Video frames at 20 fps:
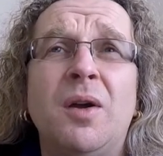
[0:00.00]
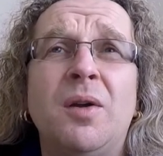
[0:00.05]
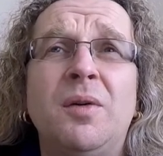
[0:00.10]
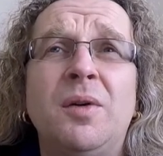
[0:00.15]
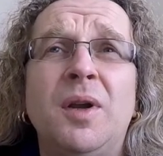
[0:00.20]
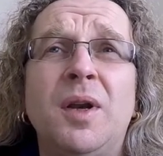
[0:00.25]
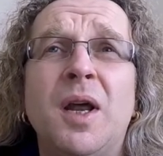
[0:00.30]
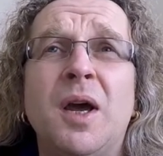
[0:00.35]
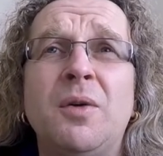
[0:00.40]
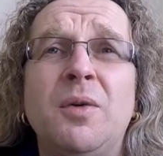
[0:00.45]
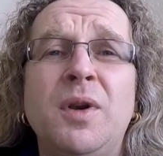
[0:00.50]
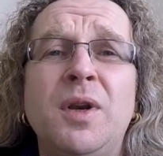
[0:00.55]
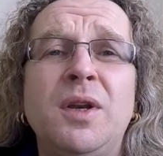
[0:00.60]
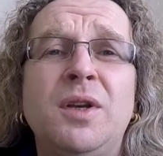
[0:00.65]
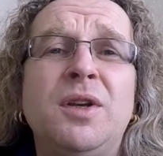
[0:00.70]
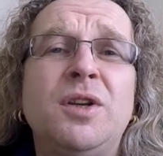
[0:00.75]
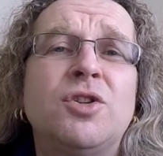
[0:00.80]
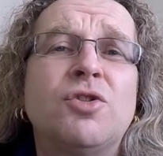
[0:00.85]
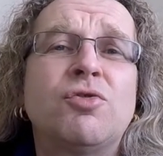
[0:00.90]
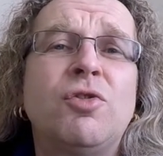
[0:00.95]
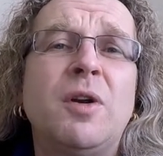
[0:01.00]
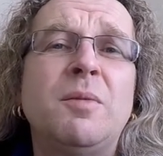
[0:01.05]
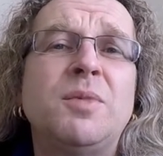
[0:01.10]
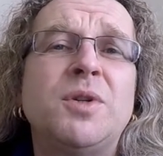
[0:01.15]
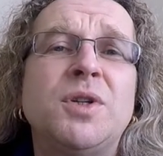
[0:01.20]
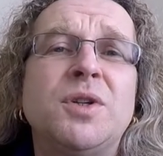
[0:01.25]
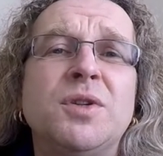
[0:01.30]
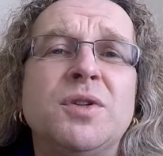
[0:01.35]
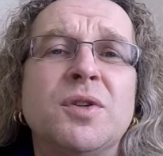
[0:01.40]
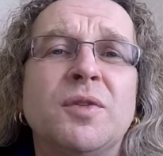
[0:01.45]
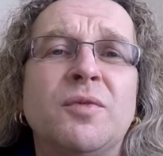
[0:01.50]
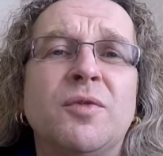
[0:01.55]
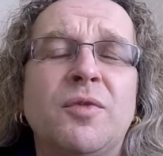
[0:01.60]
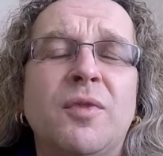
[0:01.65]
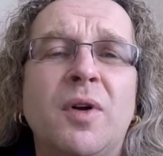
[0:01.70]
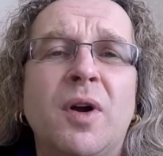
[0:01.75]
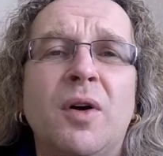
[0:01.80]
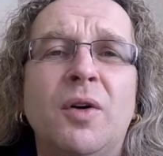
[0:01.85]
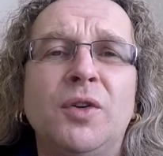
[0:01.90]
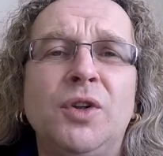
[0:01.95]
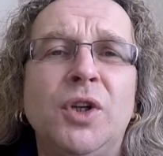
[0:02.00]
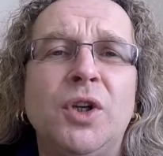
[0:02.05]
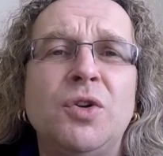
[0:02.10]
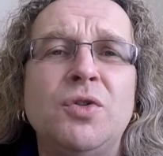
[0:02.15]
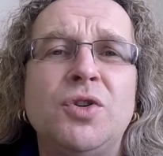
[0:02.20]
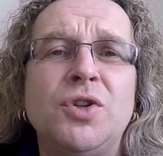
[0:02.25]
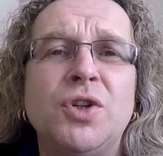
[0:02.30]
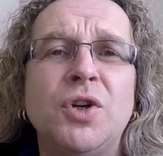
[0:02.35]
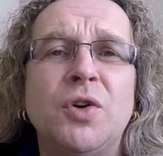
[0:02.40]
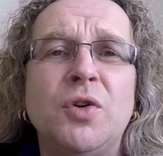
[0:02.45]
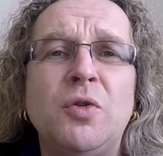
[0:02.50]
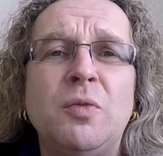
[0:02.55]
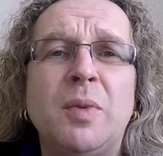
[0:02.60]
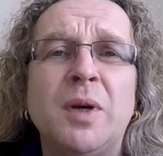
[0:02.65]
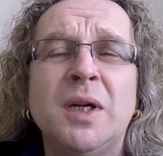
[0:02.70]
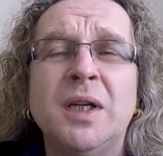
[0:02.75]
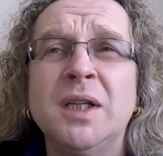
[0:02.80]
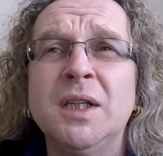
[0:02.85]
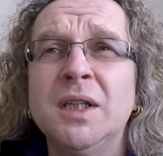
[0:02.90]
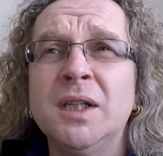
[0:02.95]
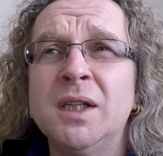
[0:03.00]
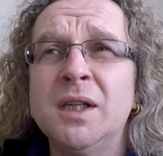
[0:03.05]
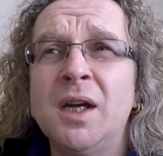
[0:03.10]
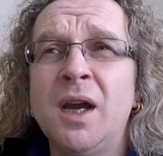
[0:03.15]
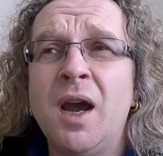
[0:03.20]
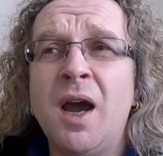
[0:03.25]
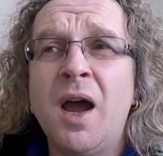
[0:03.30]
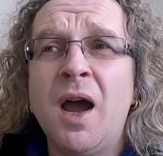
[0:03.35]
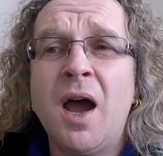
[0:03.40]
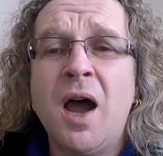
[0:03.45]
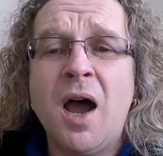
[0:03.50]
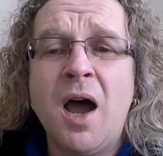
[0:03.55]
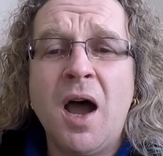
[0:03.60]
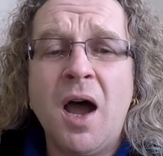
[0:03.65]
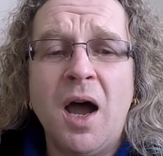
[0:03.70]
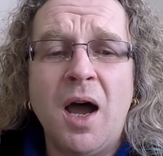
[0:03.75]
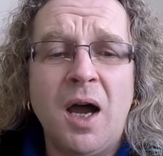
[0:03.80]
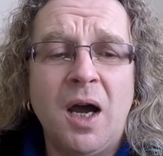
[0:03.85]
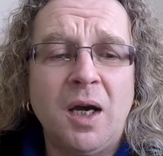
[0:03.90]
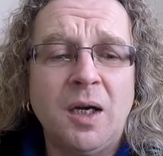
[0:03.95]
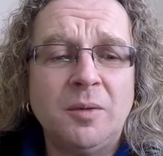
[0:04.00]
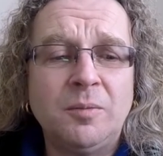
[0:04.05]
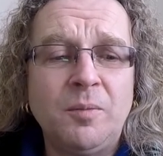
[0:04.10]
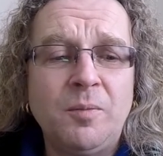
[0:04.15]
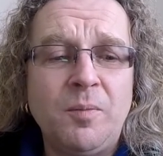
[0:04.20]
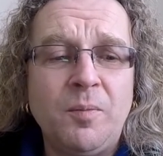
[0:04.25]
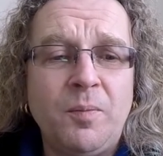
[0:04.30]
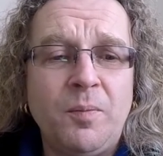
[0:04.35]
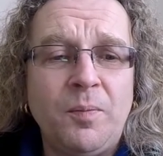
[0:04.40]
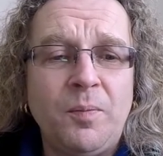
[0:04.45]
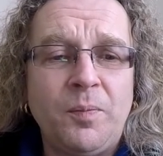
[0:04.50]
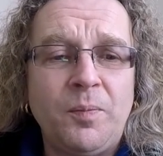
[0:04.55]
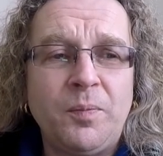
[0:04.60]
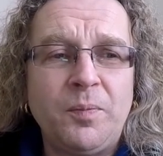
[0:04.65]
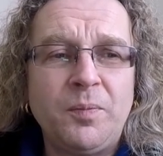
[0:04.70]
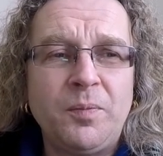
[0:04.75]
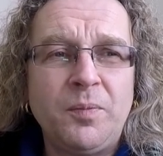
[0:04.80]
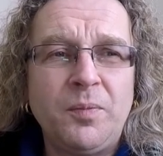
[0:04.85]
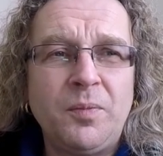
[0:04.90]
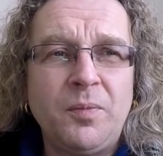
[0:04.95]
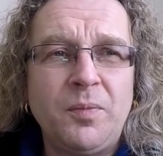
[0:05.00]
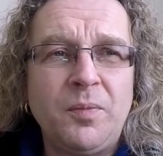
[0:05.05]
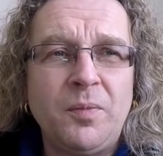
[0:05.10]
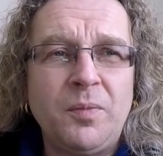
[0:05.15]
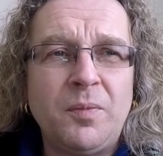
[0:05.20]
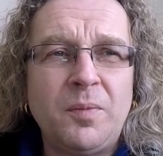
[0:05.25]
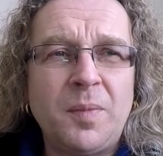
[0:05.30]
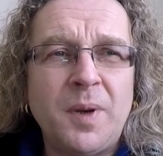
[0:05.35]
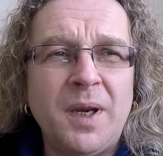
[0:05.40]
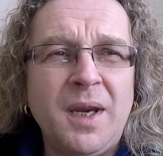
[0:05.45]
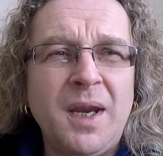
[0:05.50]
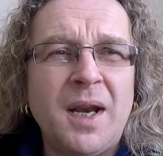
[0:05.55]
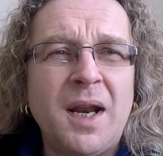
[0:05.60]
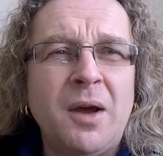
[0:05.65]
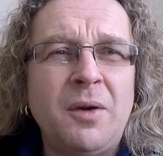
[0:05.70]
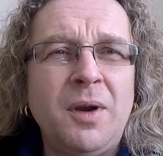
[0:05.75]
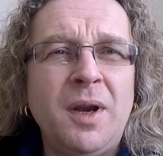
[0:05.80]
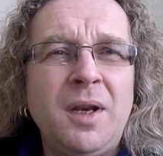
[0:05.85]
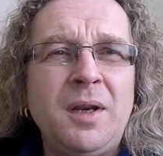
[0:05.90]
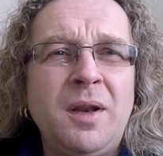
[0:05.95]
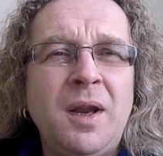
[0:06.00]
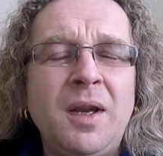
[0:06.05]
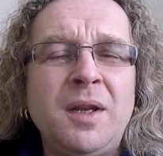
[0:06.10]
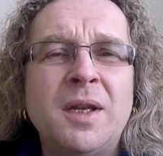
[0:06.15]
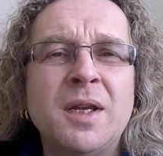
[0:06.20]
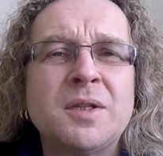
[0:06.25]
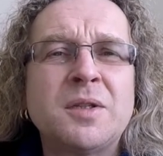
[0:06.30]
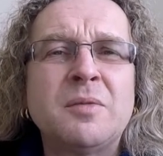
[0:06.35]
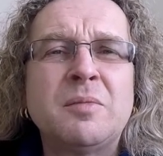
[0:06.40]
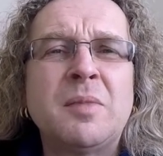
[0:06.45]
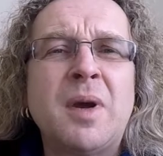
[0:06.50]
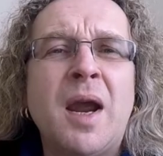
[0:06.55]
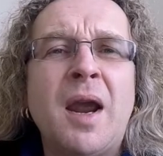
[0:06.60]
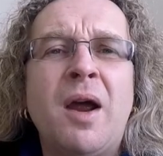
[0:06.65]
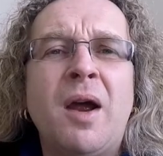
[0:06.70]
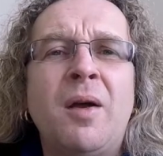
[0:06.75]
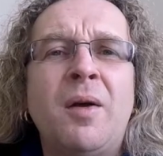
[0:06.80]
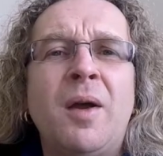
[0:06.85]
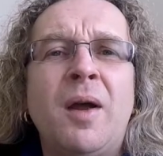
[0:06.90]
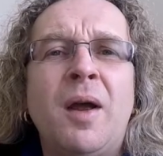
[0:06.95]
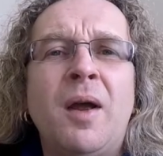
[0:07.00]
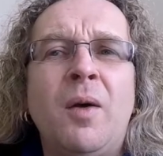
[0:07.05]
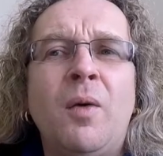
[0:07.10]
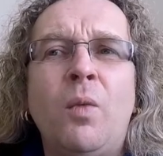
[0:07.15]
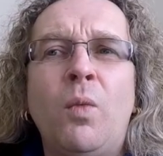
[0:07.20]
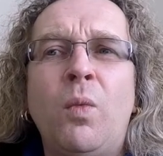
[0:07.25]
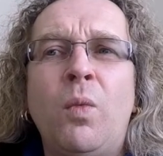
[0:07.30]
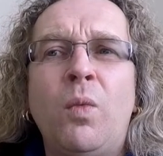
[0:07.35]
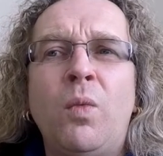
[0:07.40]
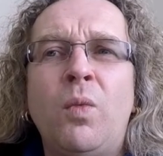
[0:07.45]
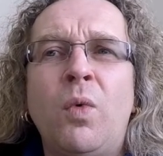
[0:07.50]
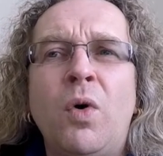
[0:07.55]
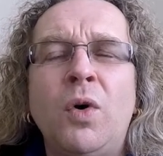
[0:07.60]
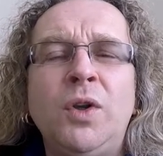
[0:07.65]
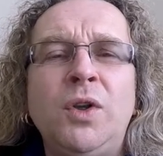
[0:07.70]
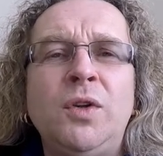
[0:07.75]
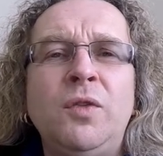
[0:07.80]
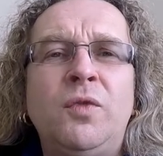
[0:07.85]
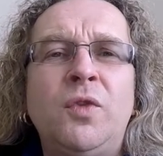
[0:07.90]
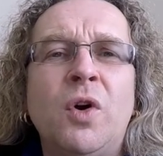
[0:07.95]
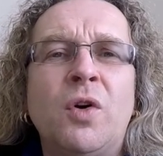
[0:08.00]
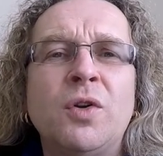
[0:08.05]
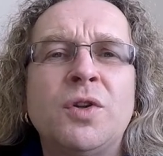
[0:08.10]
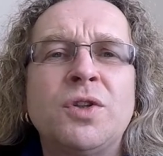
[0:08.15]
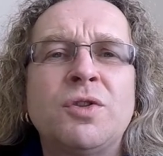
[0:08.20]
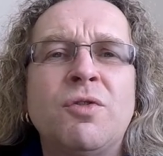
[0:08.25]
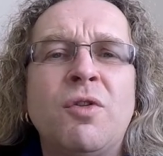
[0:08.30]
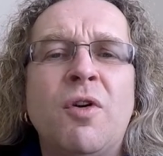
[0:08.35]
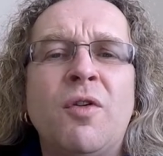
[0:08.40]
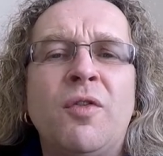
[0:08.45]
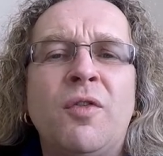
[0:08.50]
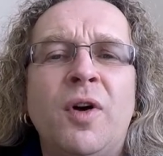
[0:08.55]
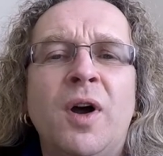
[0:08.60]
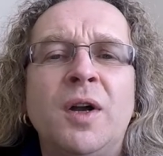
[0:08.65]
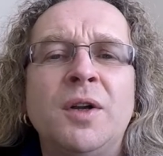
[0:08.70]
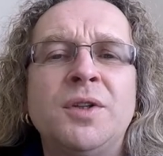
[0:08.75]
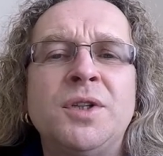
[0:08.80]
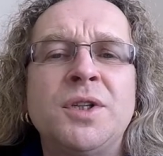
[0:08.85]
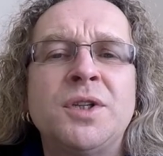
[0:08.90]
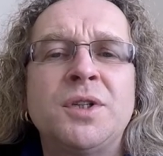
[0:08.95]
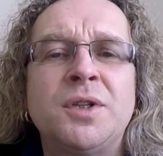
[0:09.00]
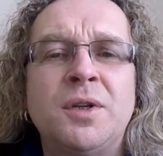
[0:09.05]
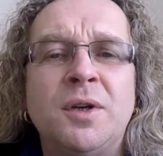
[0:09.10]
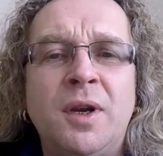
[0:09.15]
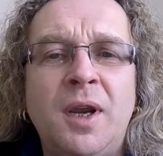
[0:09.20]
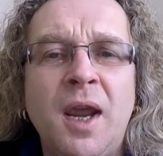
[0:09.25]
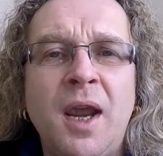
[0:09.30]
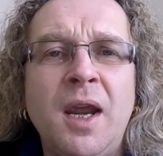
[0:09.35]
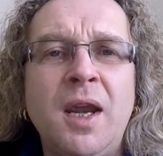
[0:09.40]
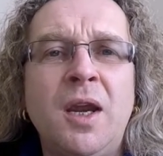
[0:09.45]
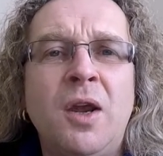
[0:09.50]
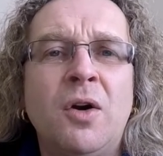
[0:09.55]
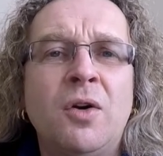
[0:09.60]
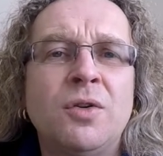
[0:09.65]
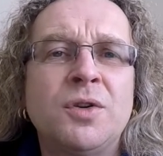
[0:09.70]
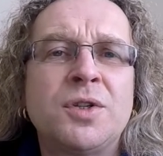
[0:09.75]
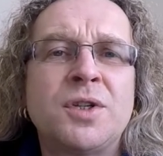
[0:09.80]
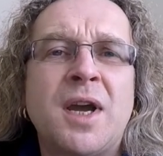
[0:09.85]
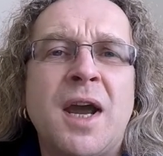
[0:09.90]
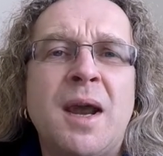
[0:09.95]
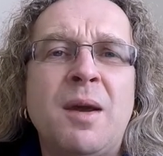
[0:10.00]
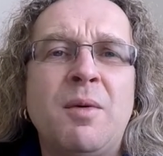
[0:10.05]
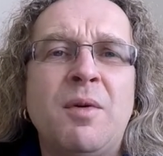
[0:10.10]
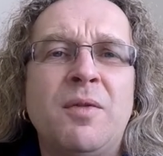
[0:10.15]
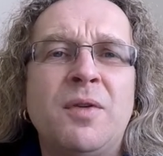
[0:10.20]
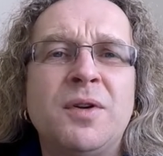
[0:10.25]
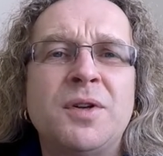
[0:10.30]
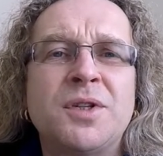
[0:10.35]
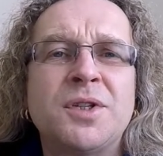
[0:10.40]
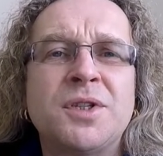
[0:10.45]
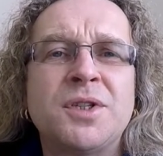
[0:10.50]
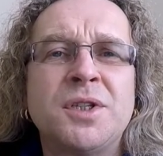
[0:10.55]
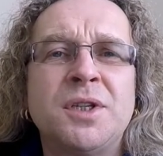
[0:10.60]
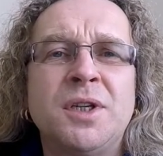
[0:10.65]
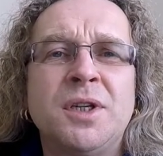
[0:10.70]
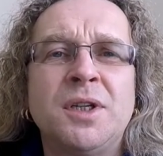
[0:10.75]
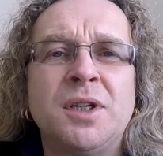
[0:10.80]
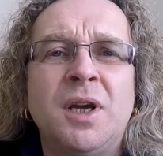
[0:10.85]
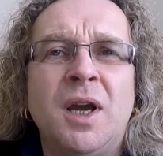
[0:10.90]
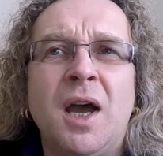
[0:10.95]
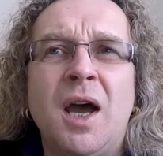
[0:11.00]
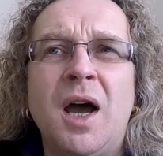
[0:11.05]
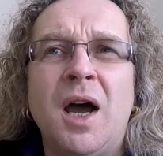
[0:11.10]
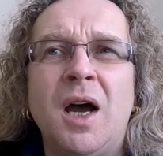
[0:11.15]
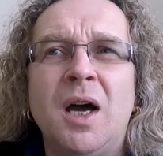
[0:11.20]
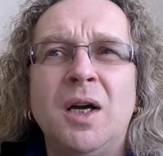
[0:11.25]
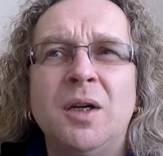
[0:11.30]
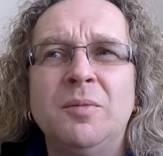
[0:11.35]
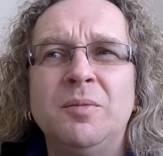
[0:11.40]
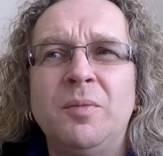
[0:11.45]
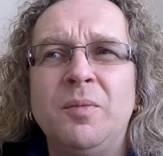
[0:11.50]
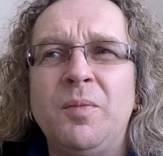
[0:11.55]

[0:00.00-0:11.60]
you know, in the descriptions on YouTube. But you know, it doesn't matter what you've got to offer, just get in contact with us. I